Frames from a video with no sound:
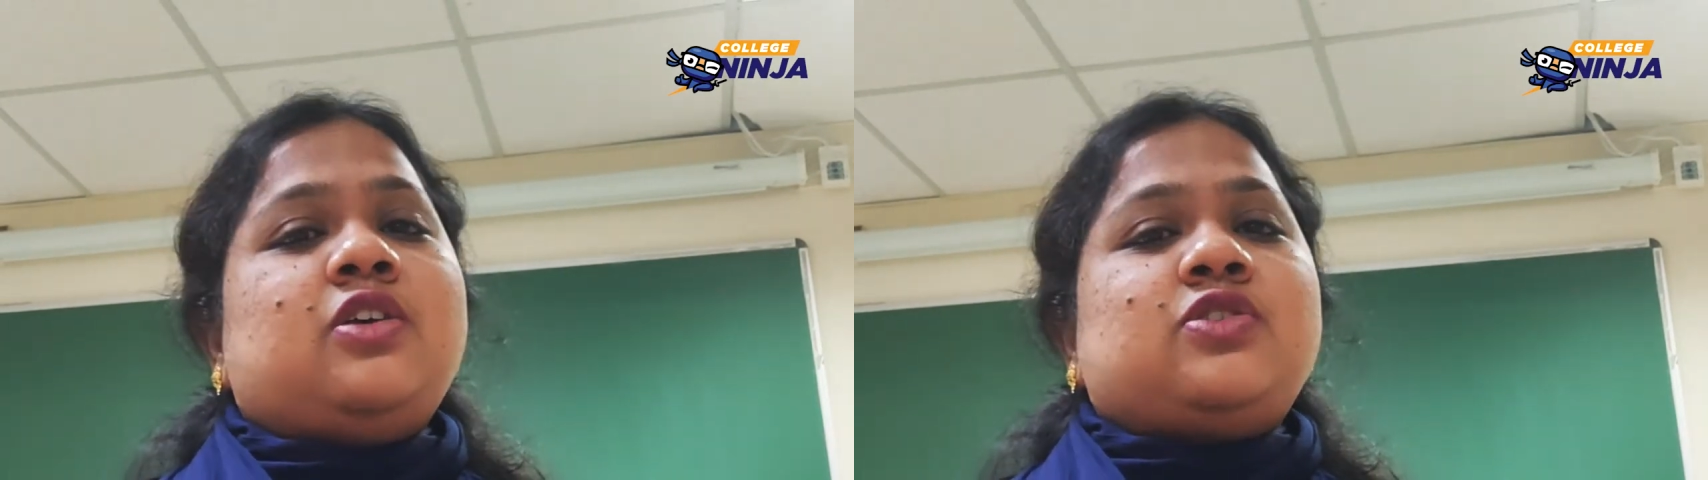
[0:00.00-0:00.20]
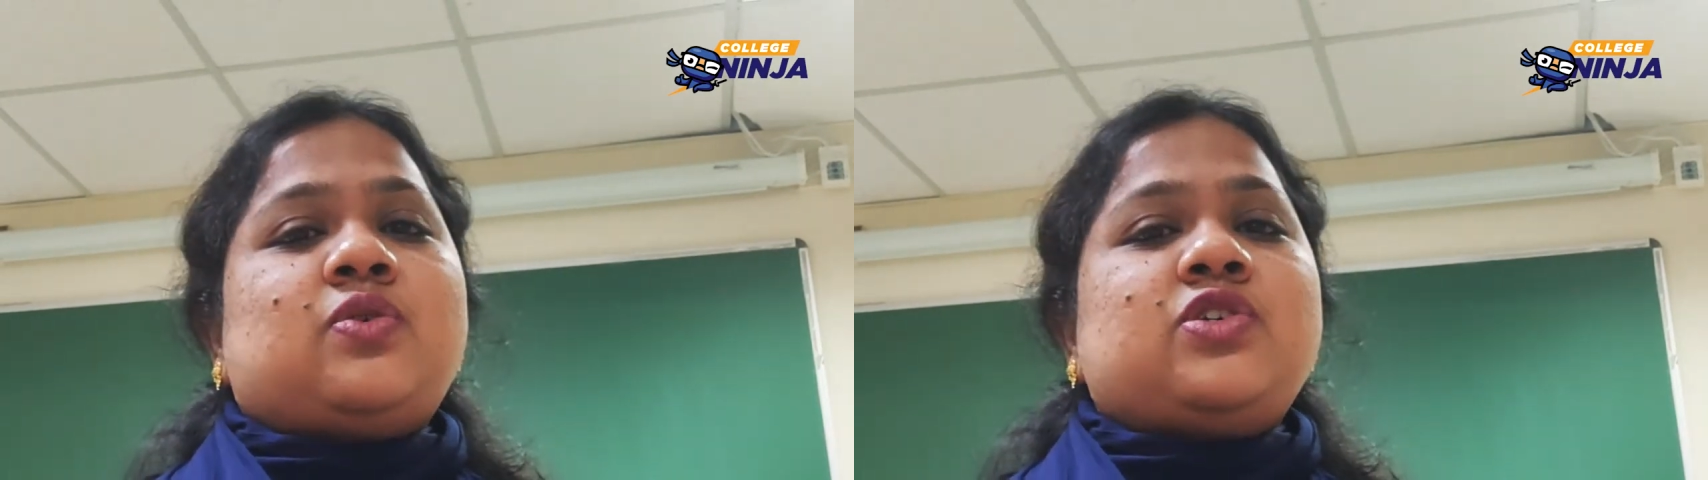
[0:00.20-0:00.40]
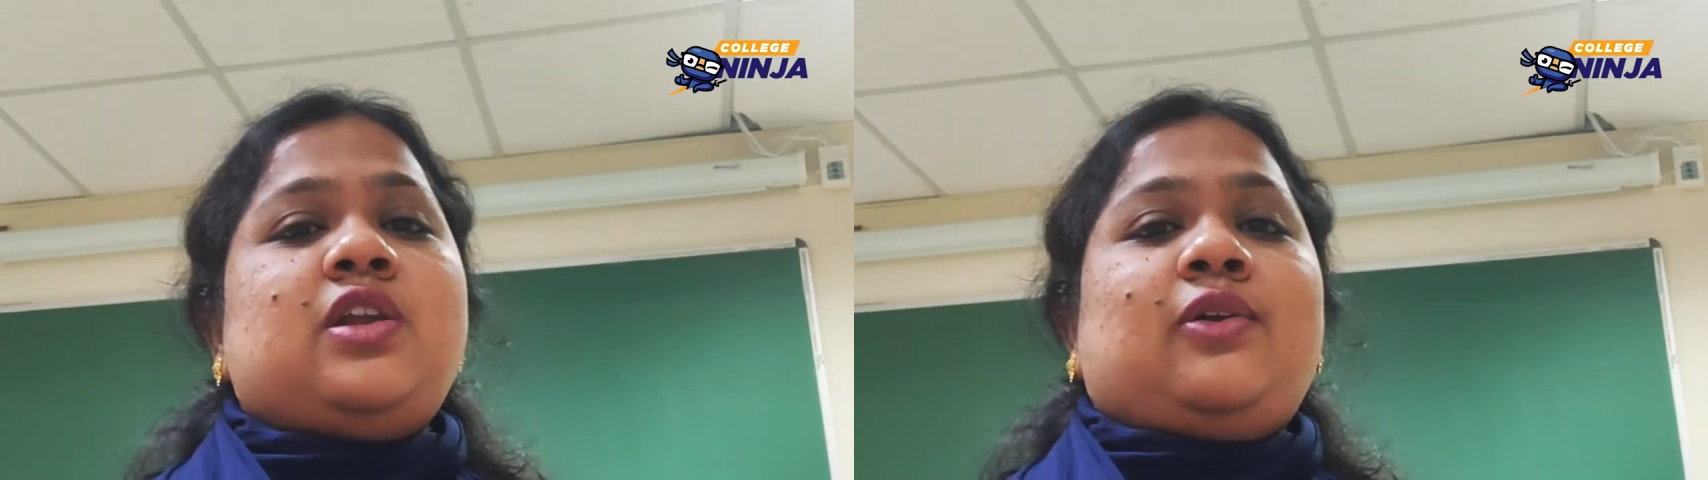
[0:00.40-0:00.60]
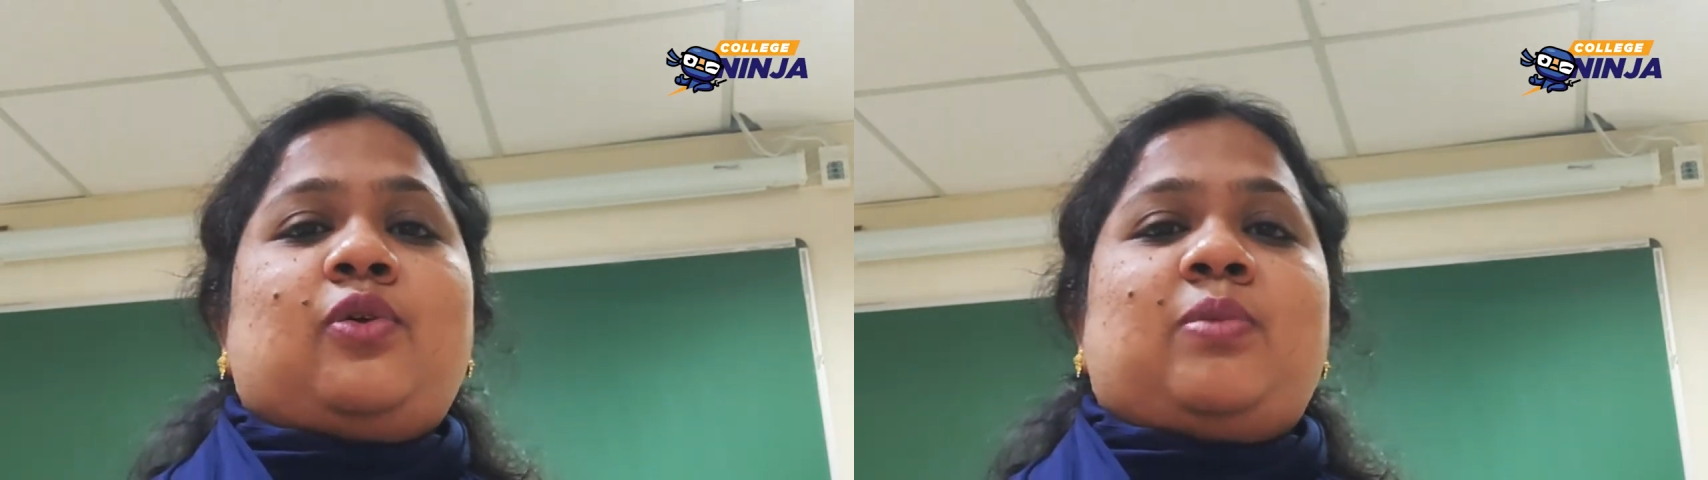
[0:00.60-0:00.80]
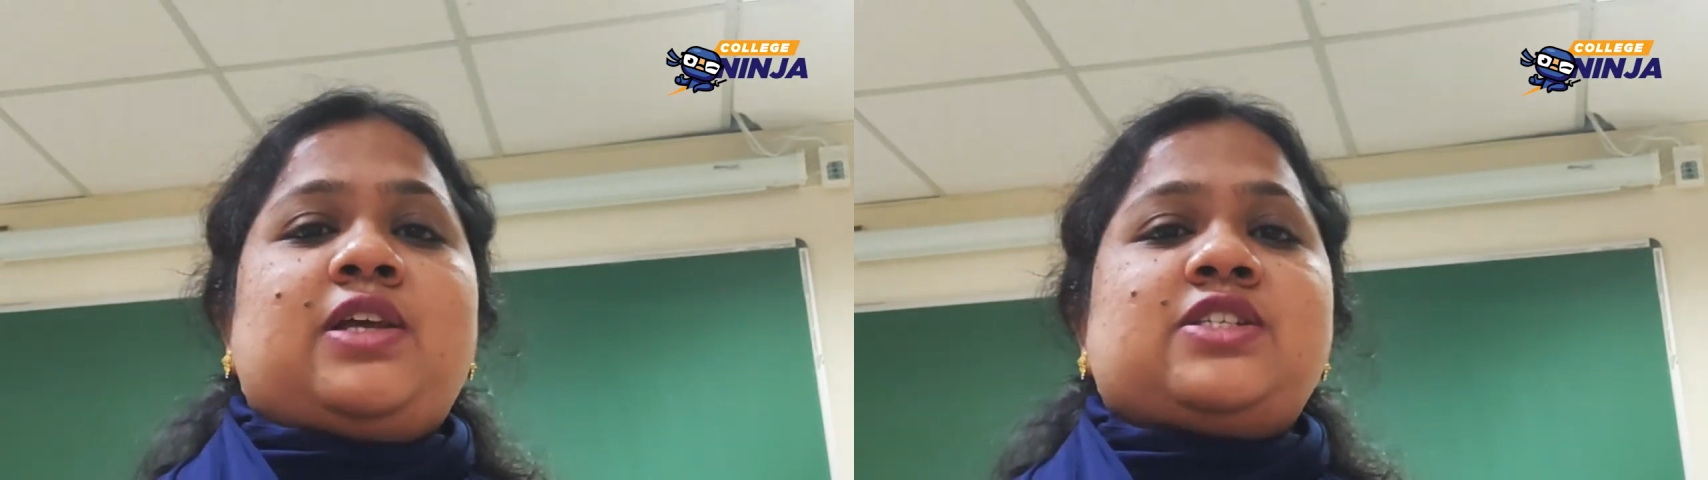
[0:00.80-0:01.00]
social
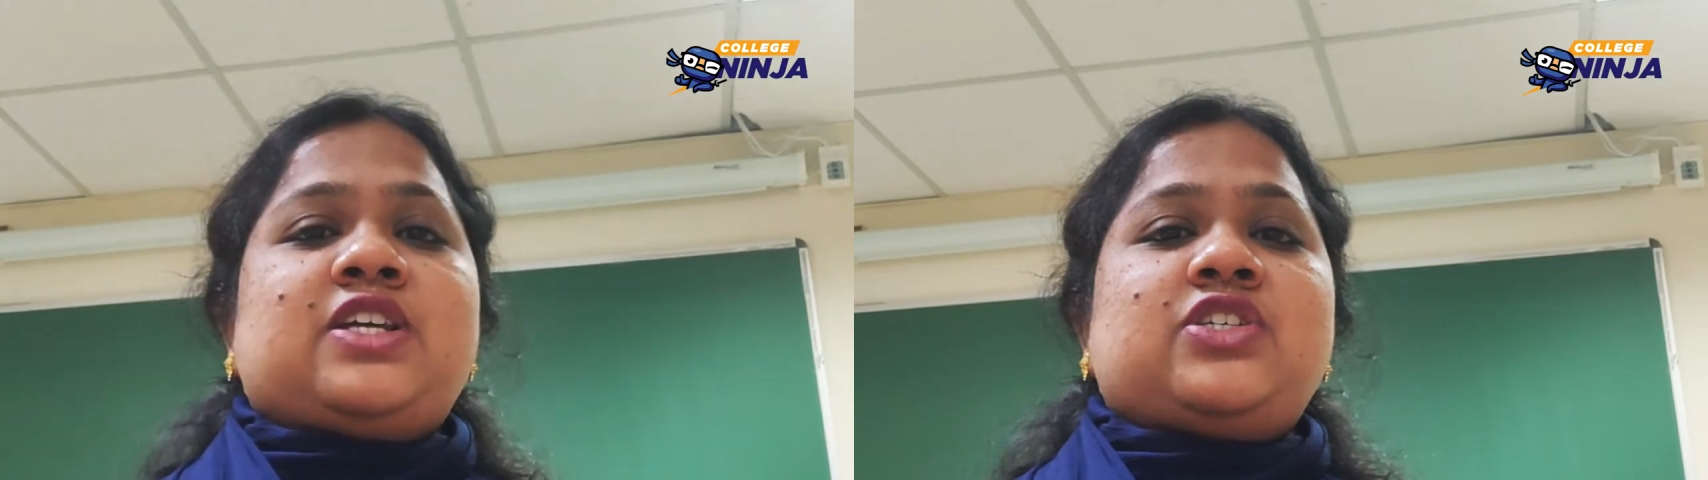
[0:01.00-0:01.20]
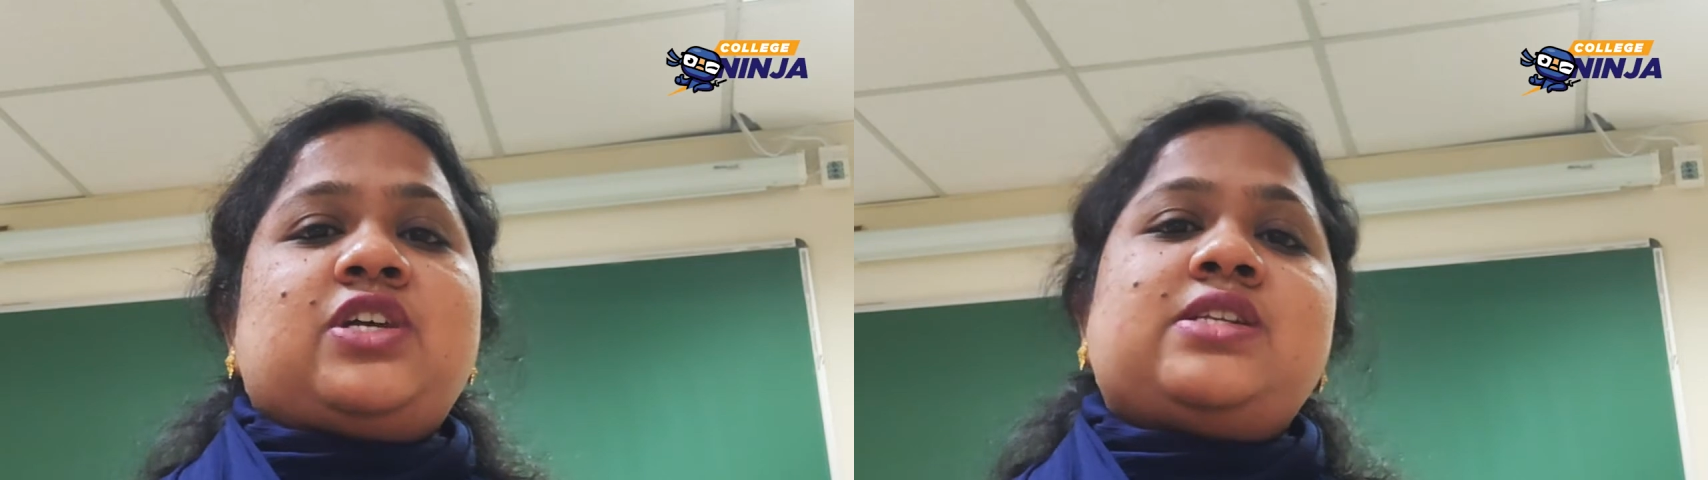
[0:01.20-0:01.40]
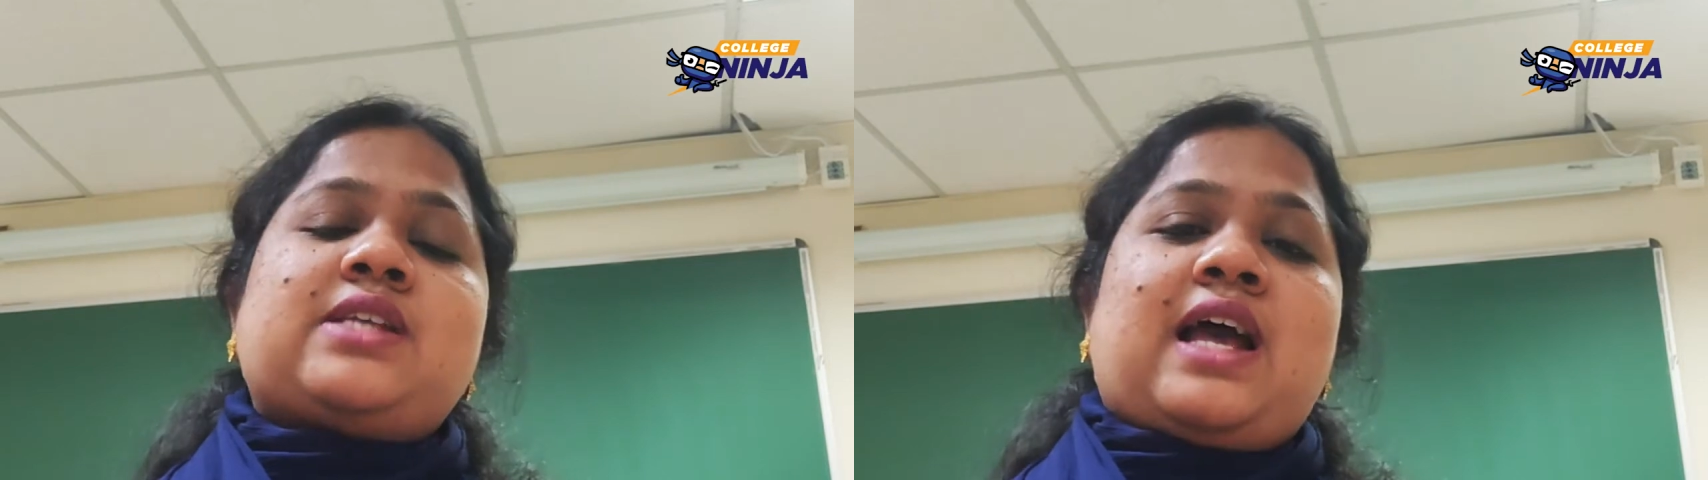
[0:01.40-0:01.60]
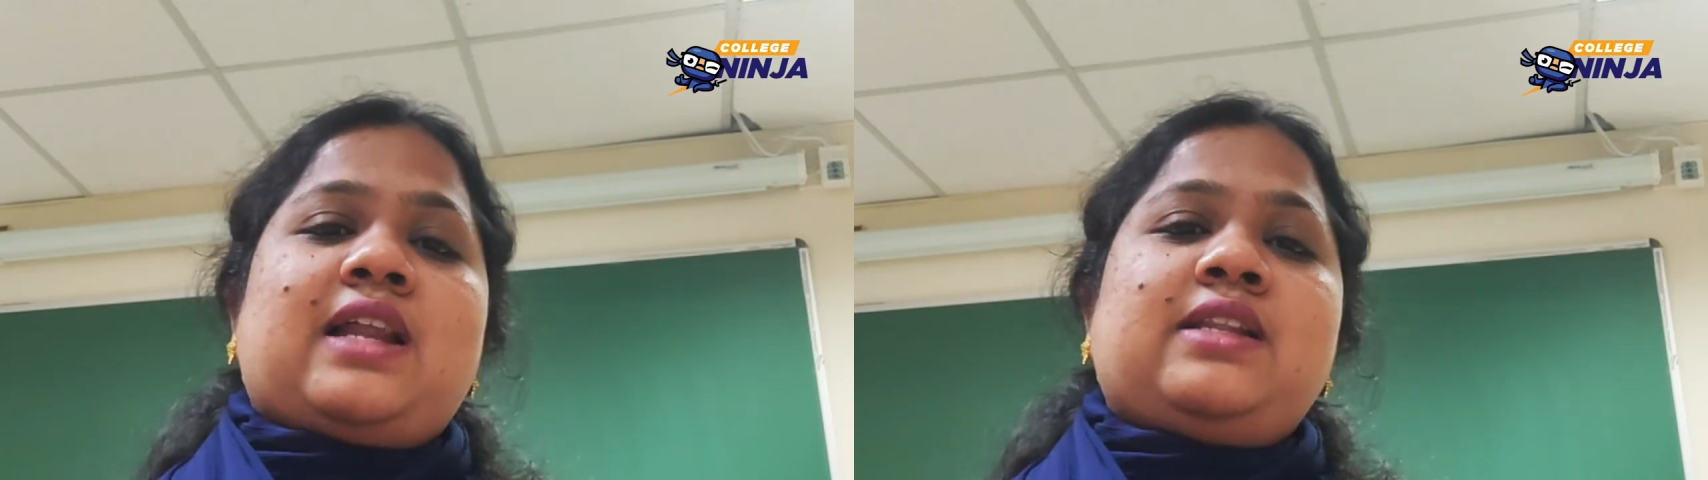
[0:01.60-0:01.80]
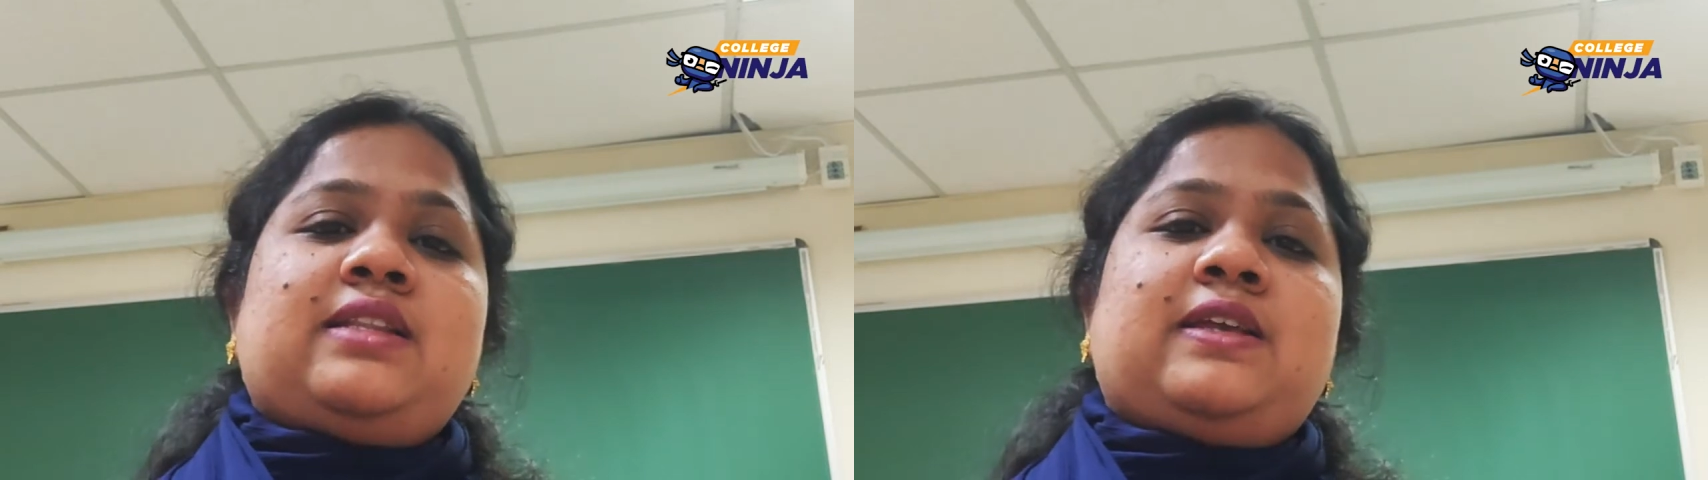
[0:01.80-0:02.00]
globalizations,
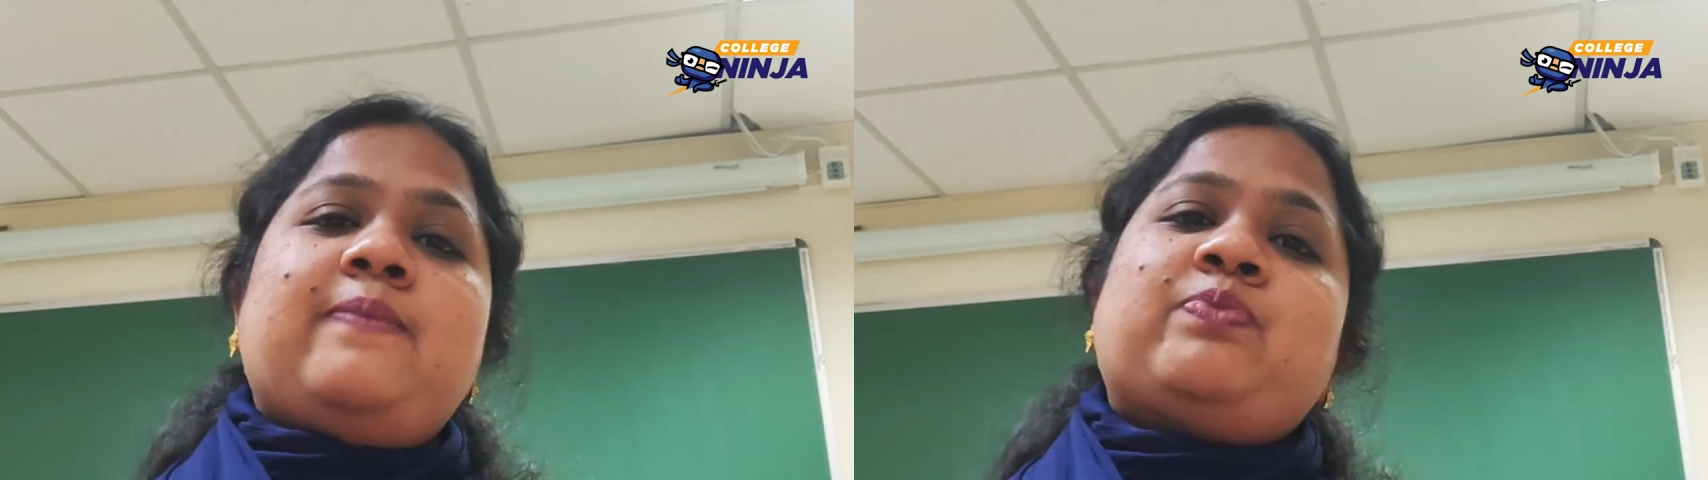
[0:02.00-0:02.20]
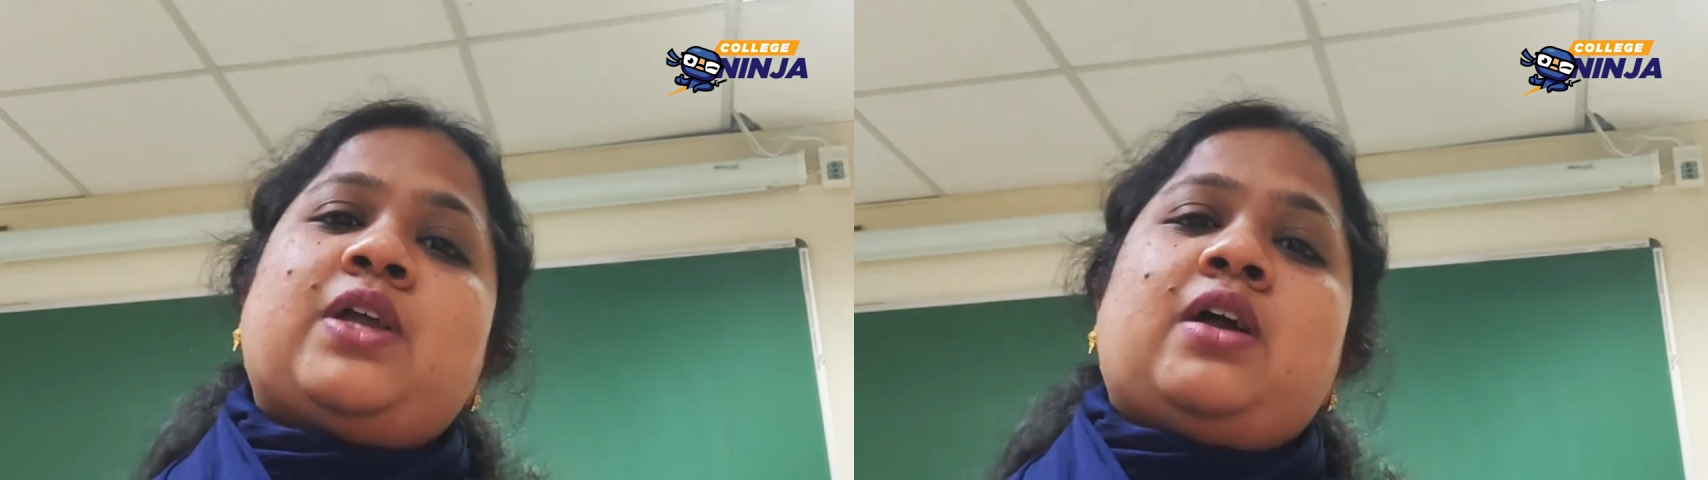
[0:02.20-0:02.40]
and the